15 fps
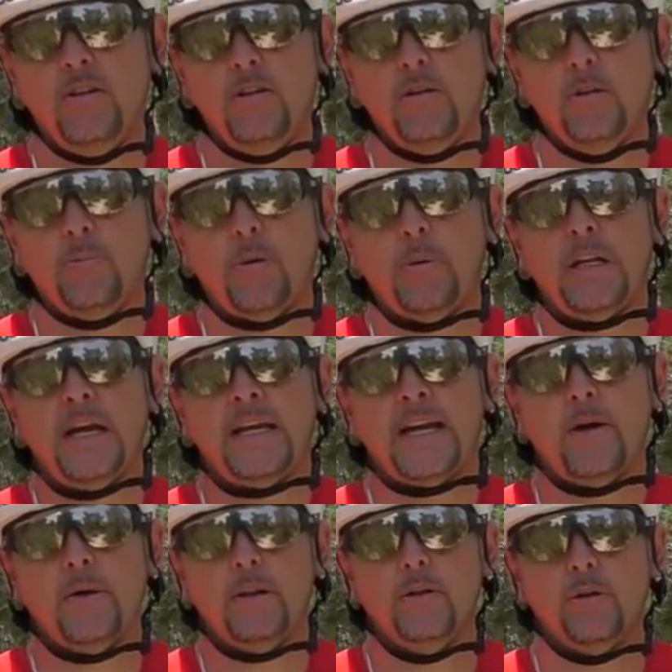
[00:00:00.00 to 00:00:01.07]
you'll probably like
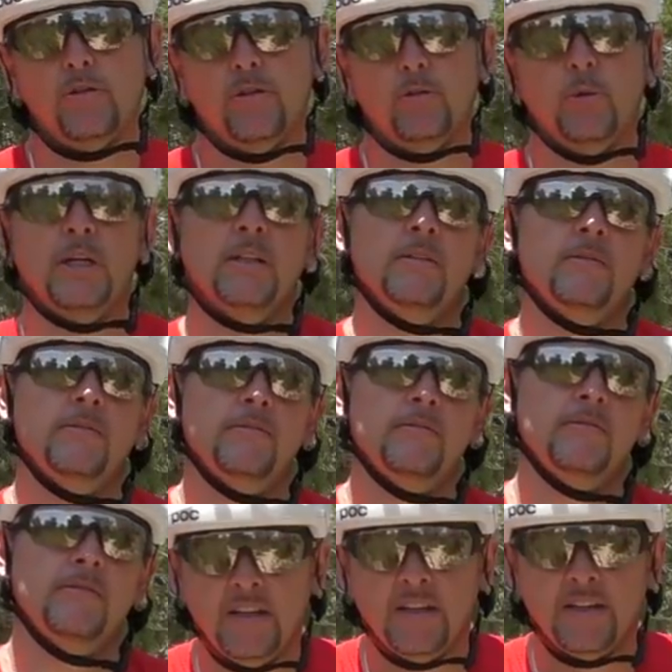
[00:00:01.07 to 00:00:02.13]
how it looks as well.
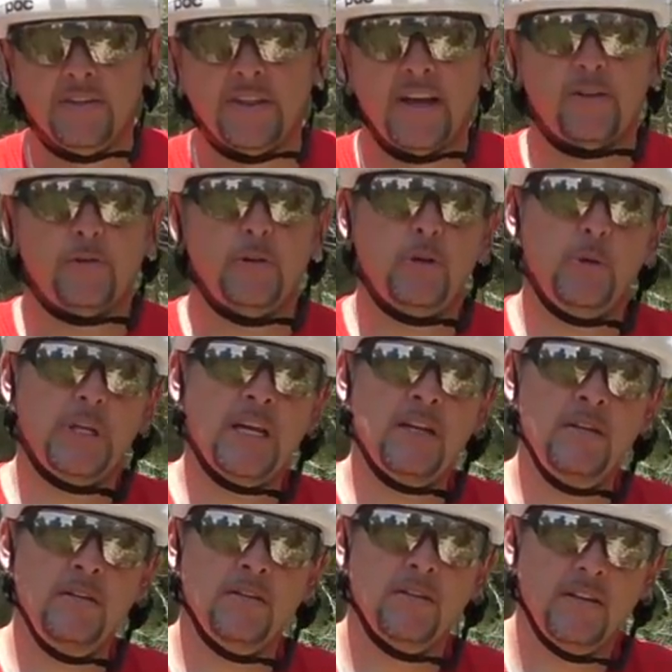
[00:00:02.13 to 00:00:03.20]
Thanks for tuning
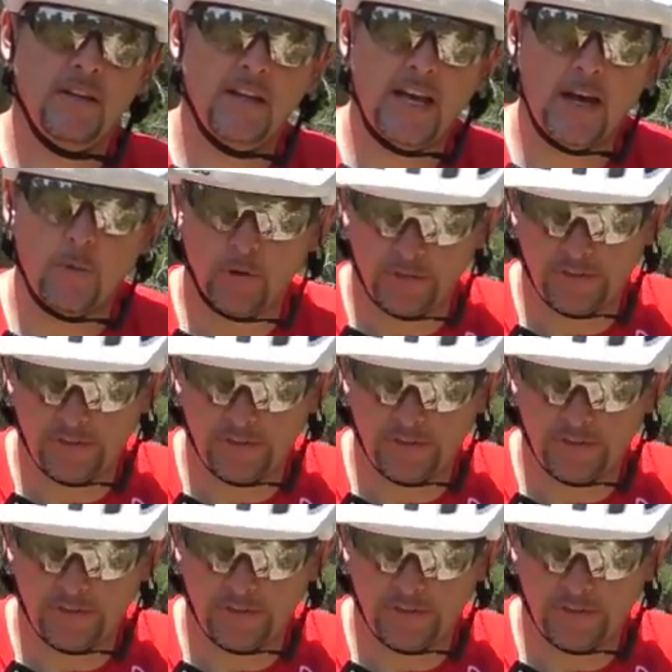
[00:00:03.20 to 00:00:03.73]
in, and we'll